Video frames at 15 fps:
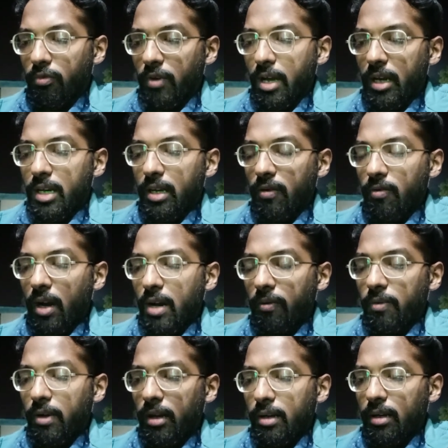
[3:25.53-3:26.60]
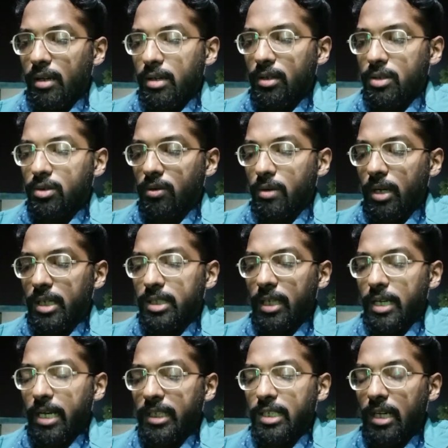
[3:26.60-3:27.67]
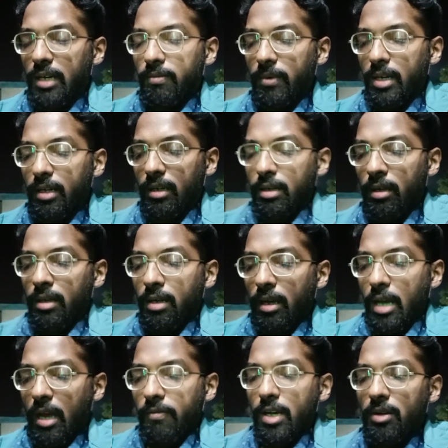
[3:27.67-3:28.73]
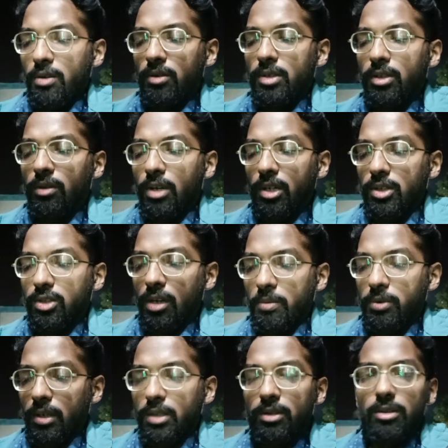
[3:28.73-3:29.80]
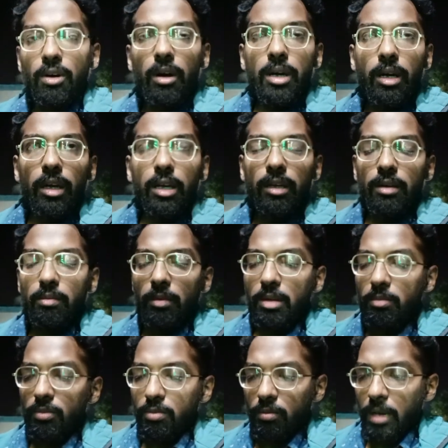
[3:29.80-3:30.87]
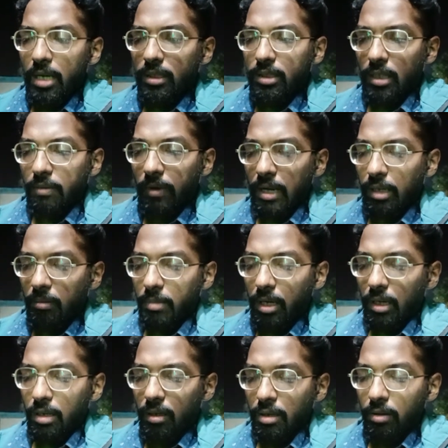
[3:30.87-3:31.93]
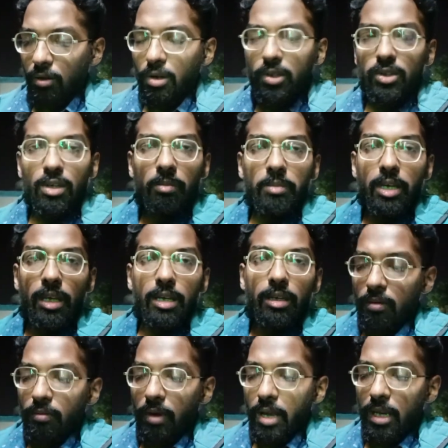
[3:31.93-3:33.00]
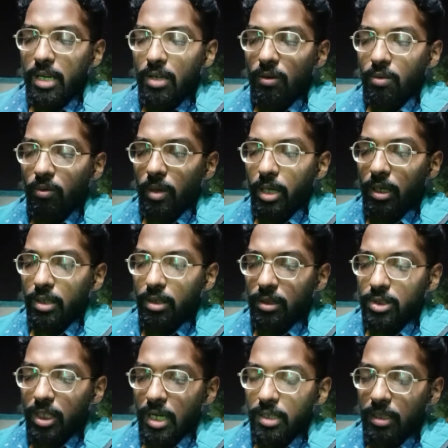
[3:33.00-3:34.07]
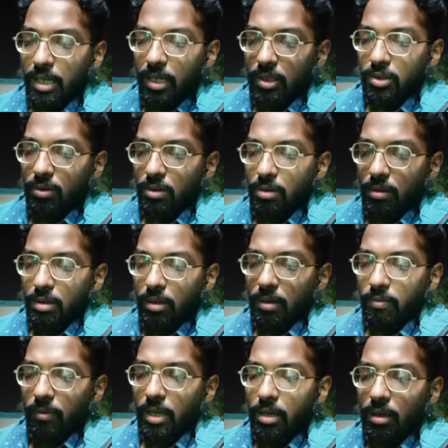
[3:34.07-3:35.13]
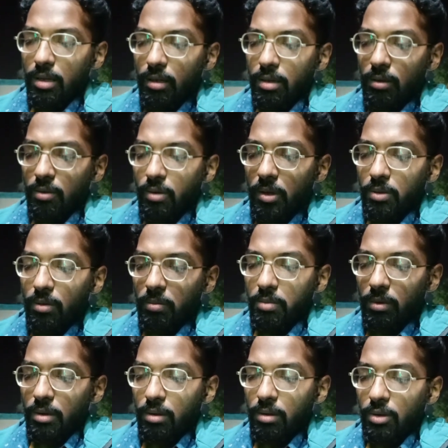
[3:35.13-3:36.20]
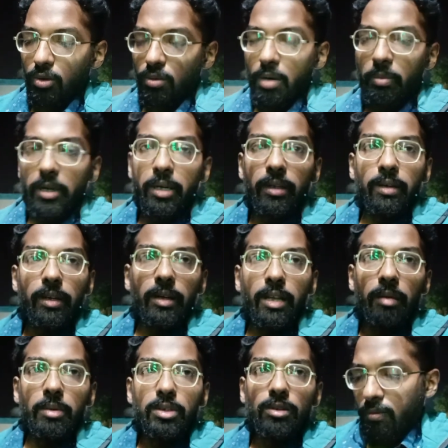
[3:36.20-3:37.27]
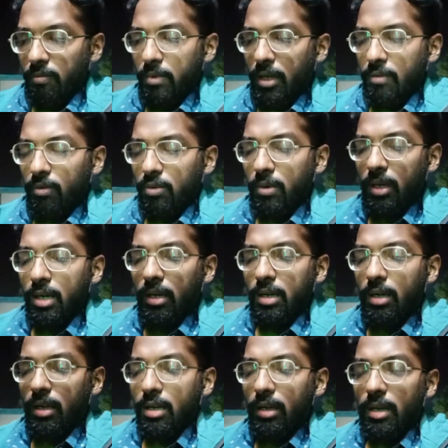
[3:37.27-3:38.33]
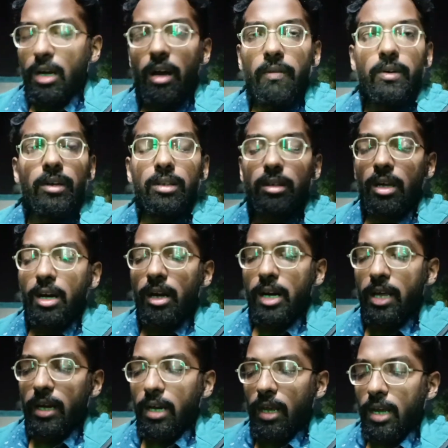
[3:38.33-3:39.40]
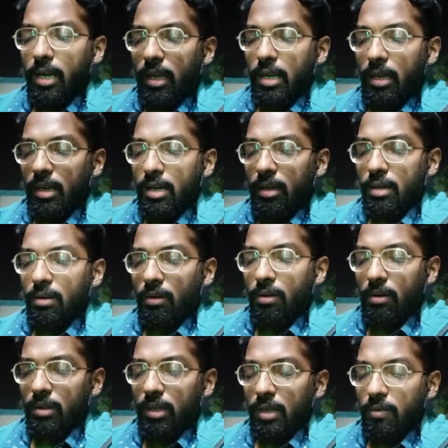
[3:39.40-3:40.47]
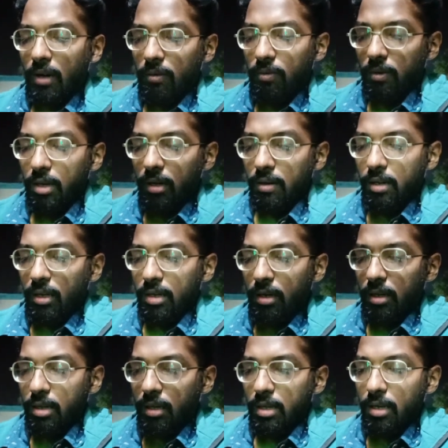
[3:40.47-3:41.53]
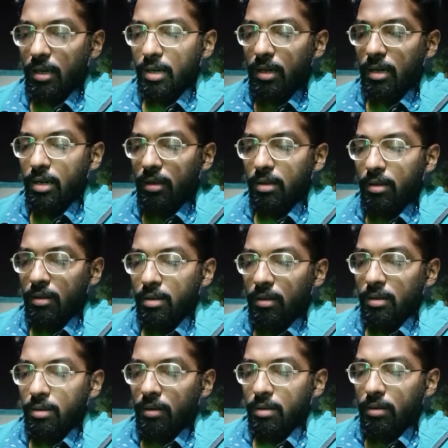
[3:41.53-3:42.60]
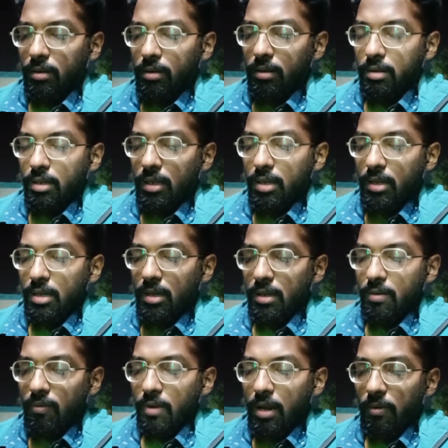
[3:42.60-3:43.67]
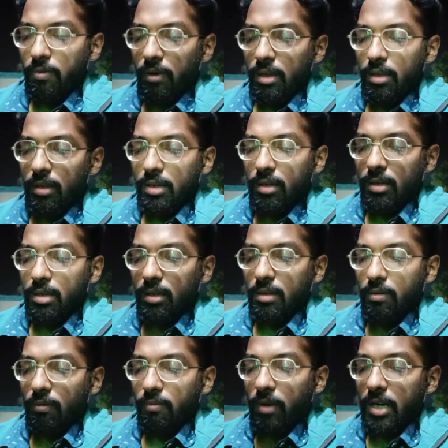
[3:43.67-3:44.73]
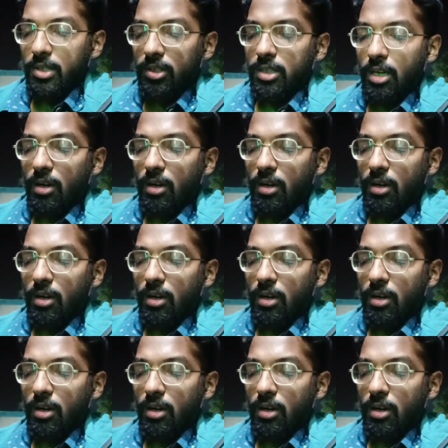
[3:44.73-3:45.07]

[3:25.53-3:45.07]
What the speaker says: very Rhyperia. So it's an excellent one, and we are using Cross Chop, so it's not being much effective, but Cross Chop being very quick charge attack, so we are going to do a pretty great damage. We are doing our third attack here on the Rhyperia, and the Rhyperia went